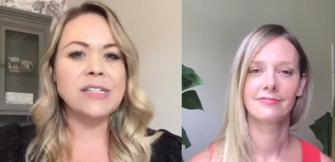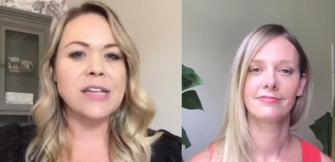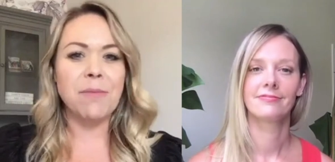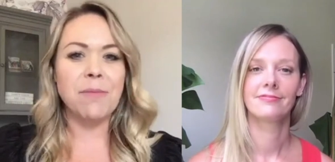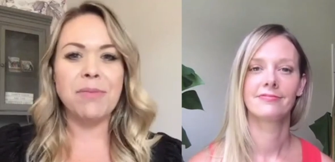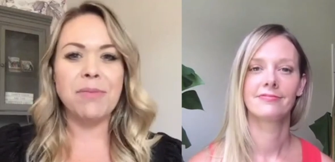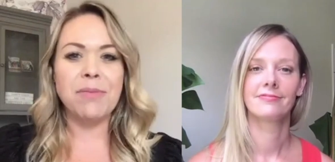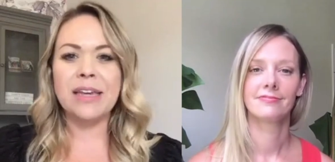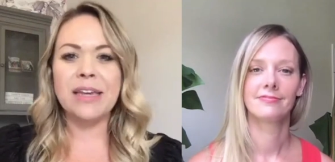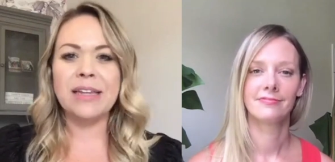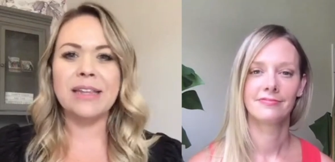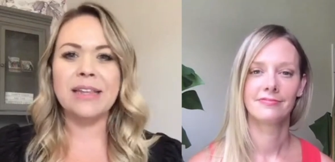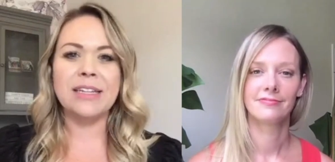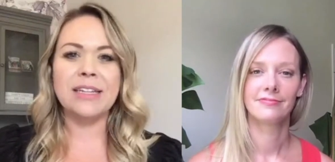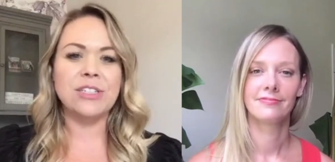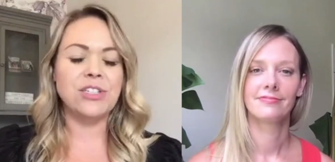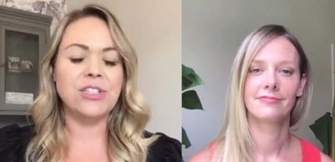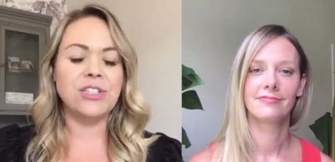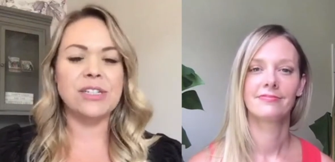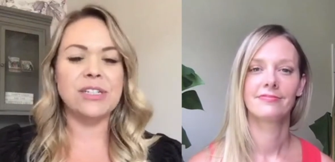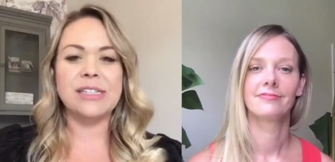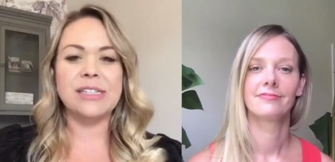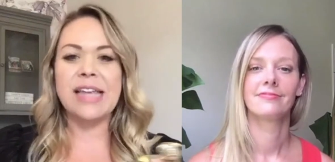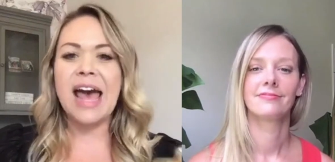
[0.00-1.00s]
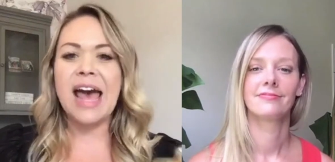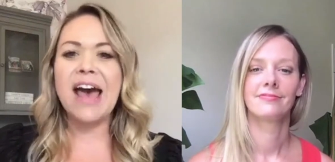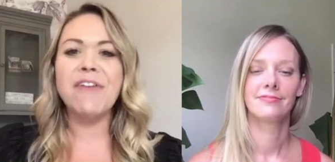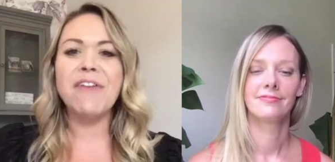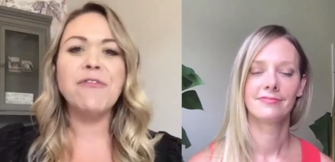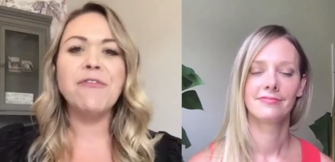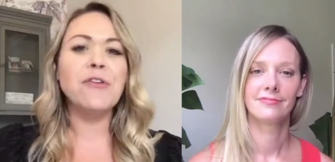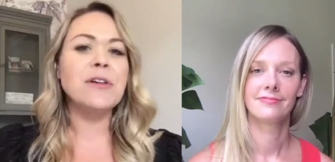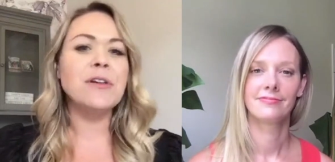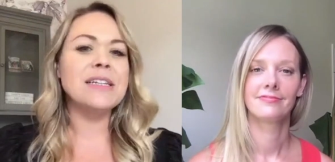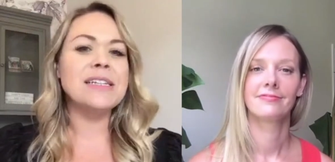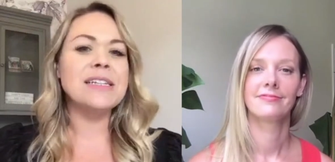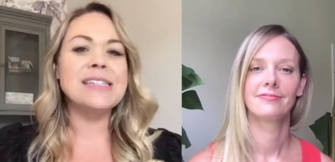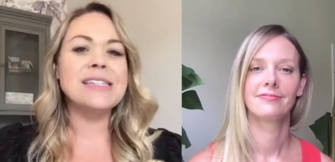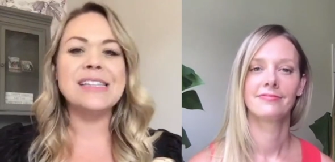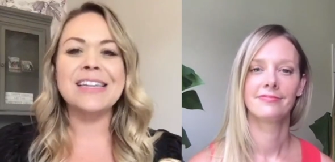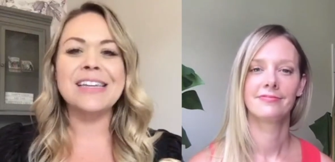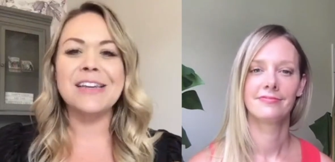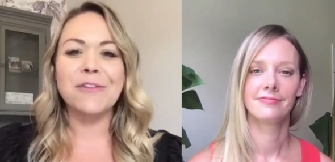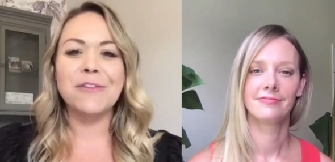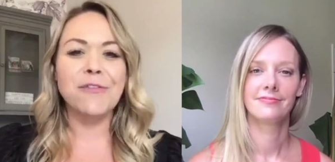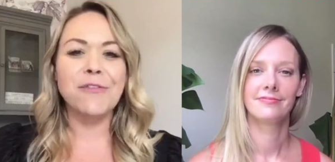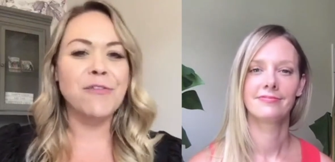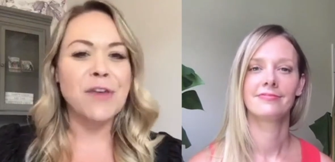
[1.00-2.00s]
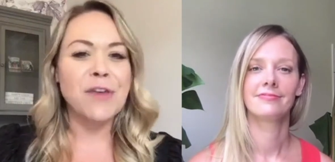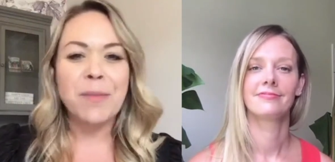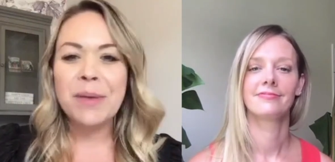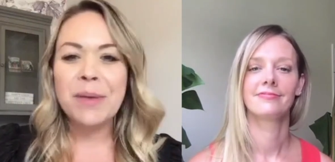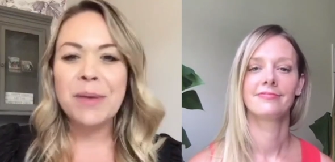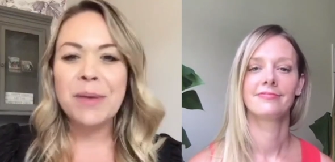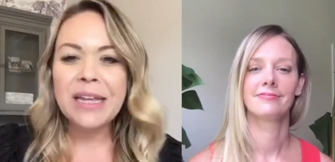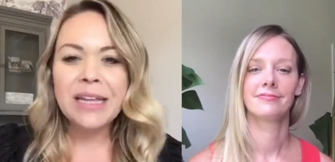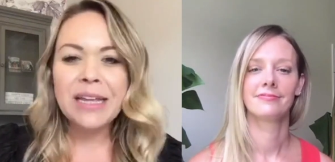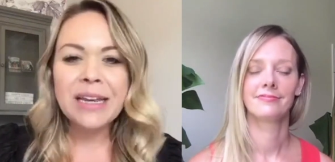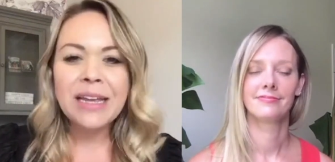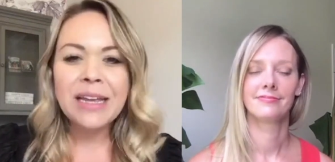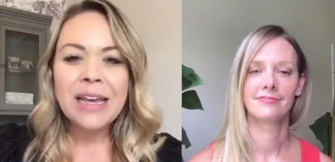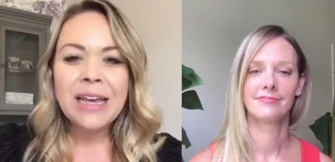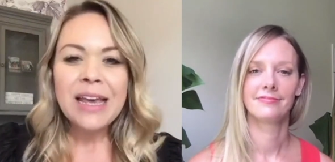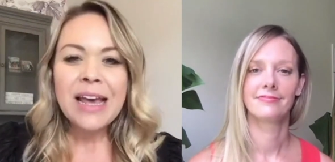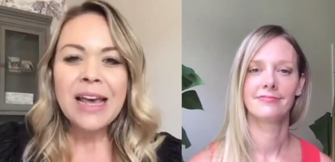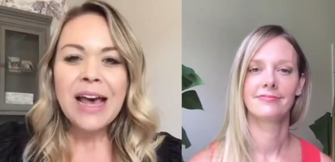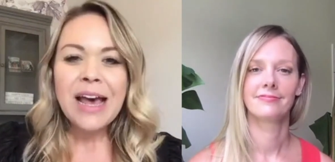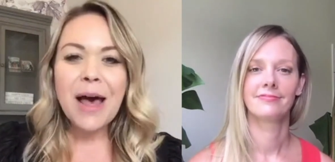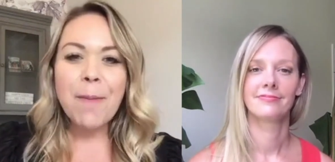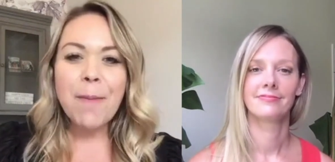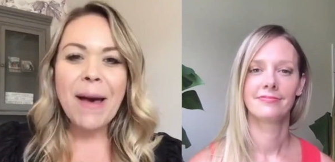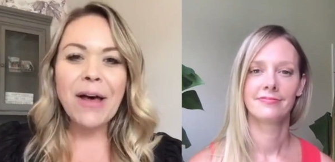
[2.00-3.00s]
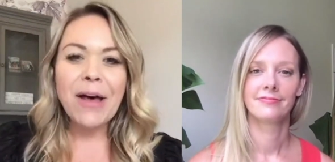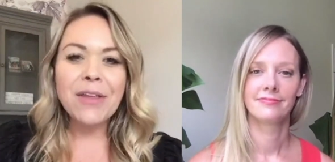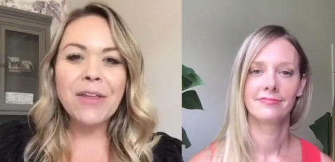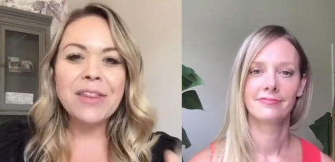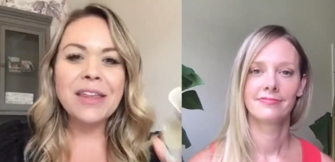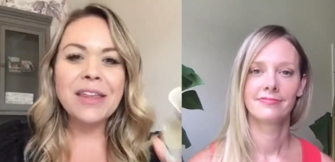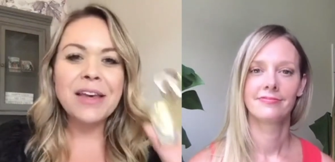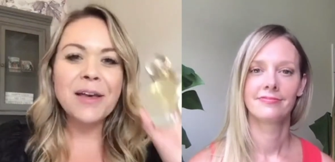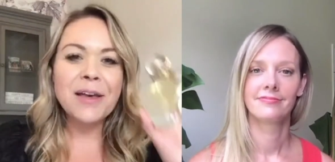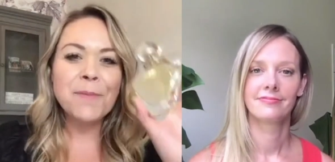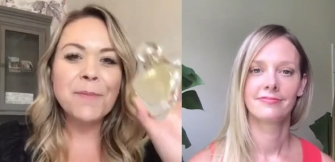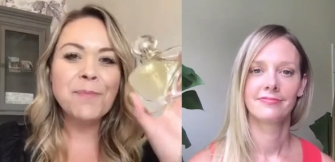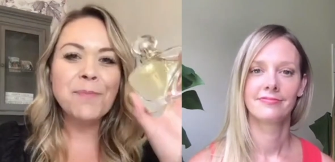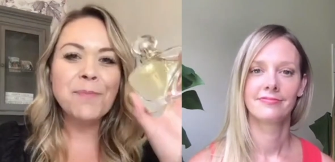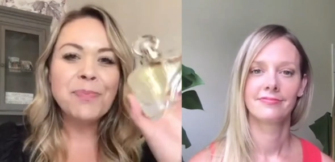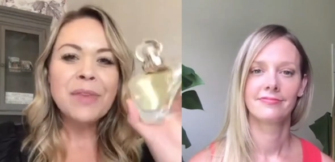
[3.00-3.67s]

Speaker 1: something that's just effortlessly feminine about them.